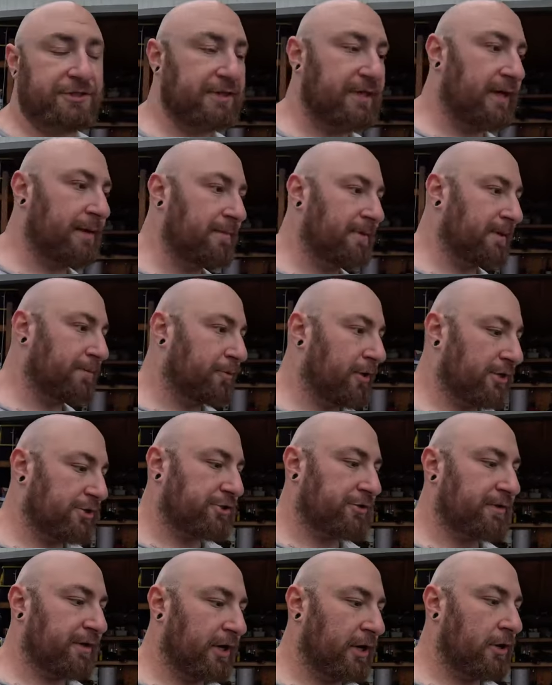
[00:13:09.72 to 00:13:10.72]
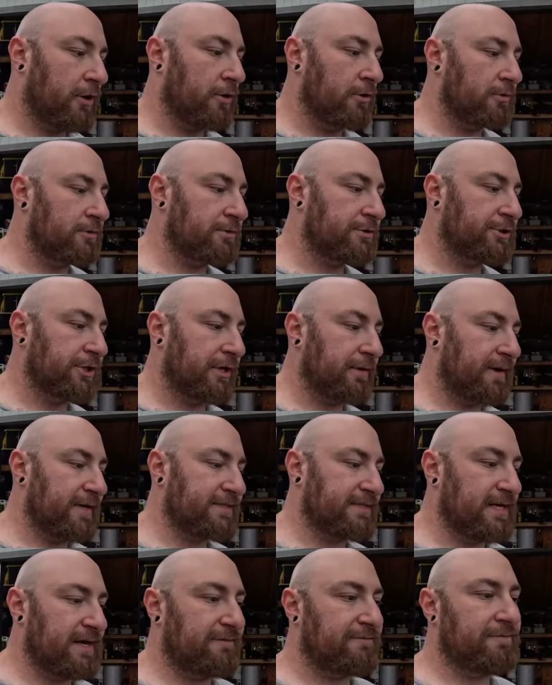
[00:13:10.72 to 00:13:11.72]
to them and the pressure of the hose
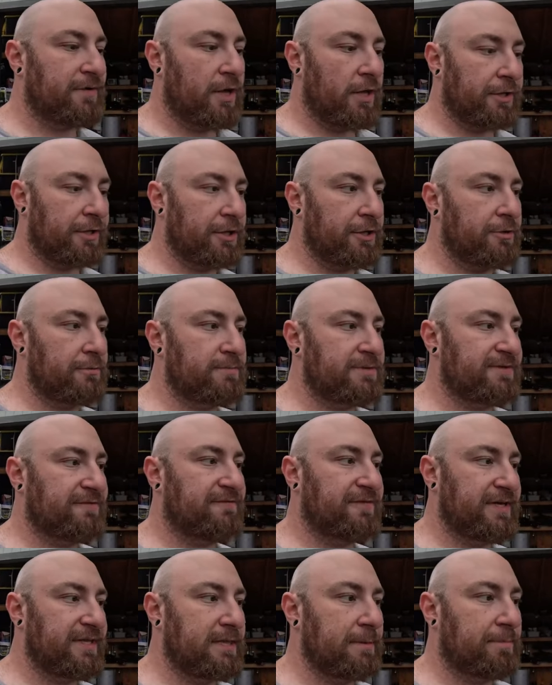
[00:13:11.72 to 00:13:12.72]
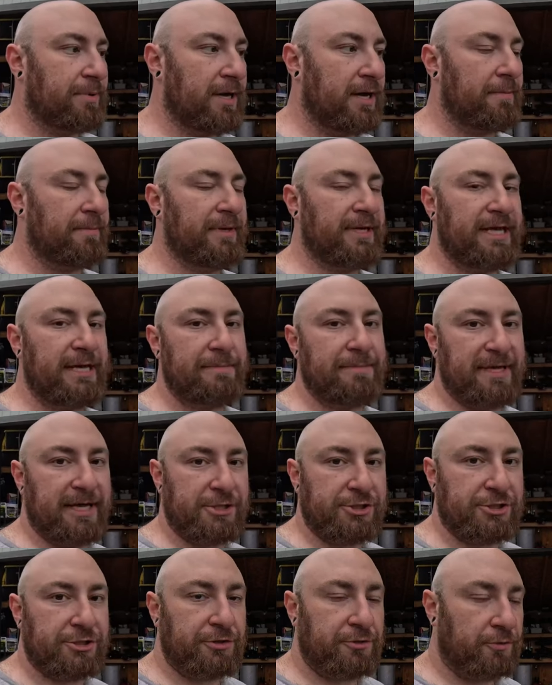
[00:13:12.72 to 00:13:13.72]
generates enough volume to feed the pump and keep the
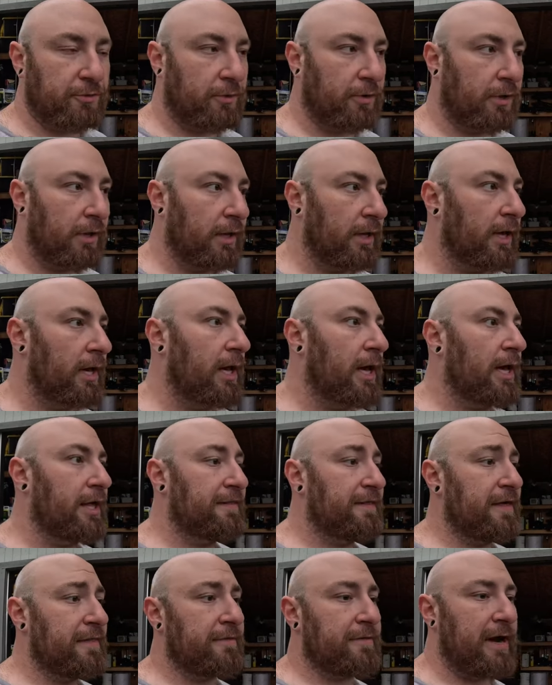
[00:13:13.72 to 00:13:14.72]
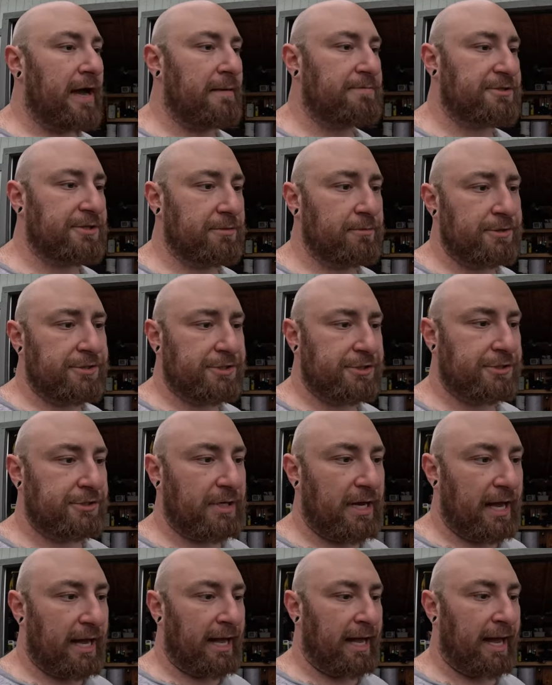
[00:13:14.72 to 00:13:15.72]
engine cool. The other option, which
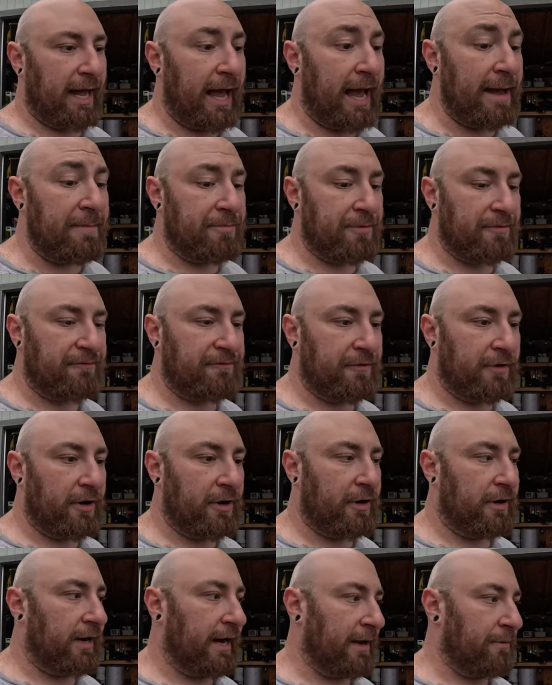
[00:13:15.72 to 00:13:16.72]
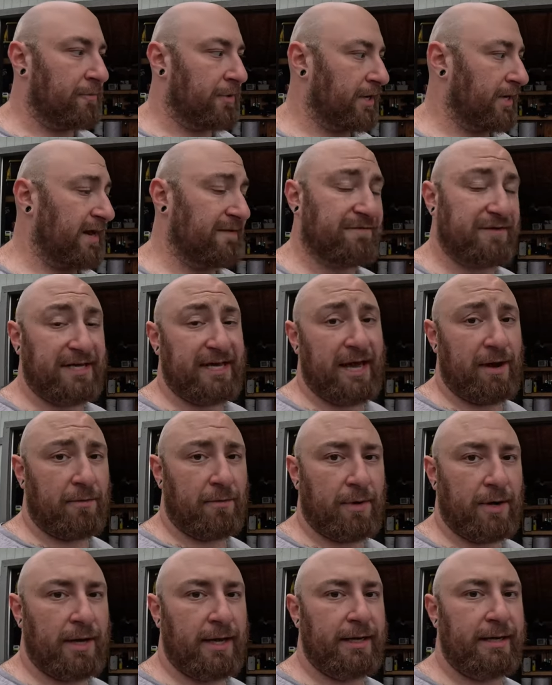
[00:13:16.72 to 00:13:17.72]
uh, I prefer, and we're gonna have to get
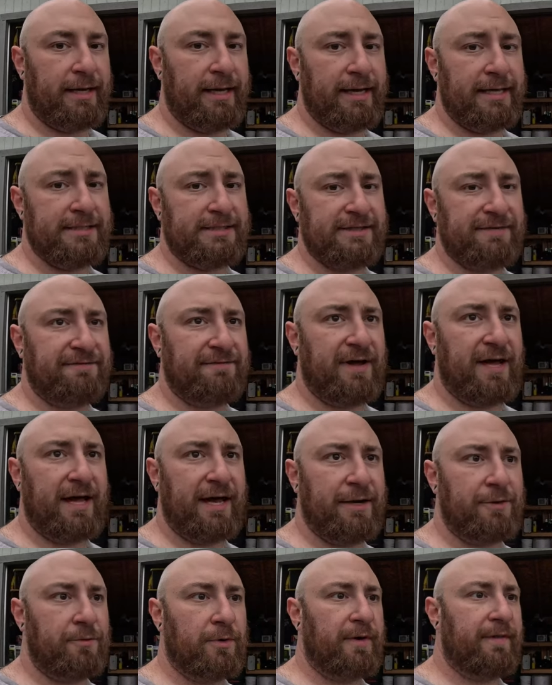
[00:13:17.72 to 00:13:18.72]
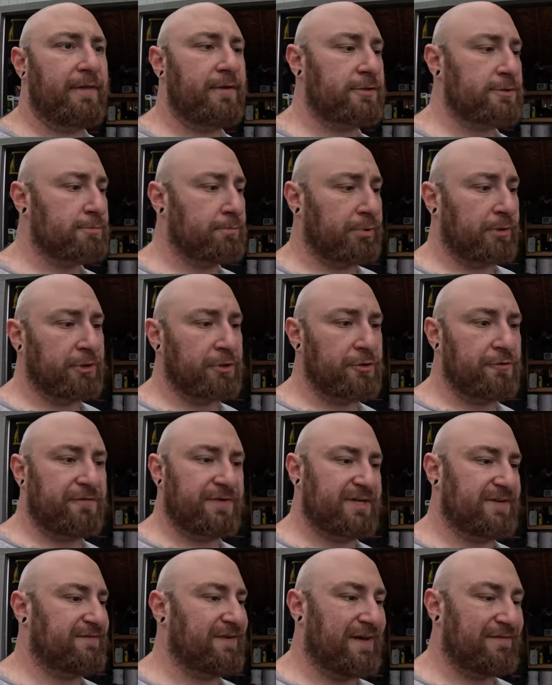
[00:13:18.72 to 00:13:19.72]
one, is to find one of those blue
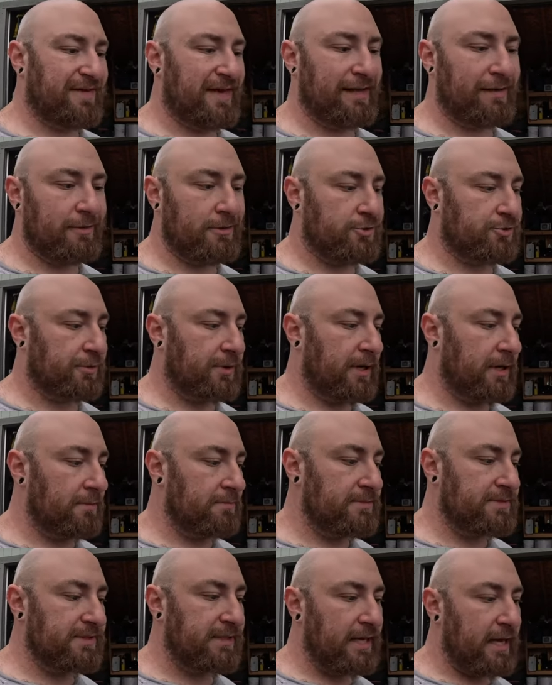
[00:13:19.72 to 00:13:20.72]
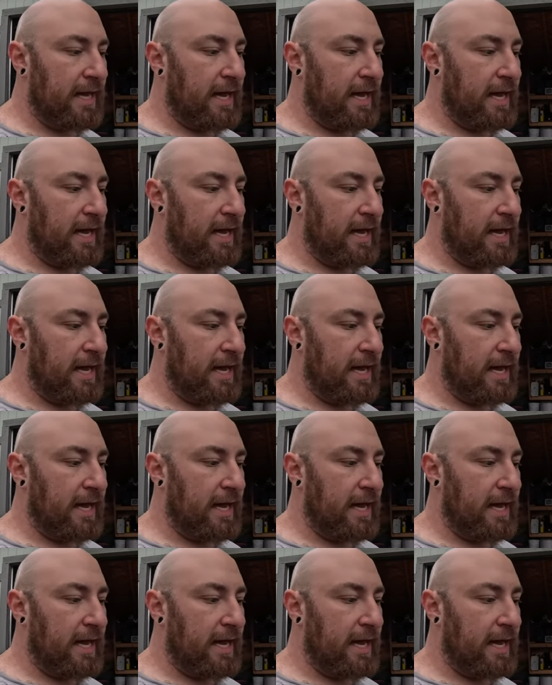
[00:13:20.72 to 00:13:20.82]
55 gallon drums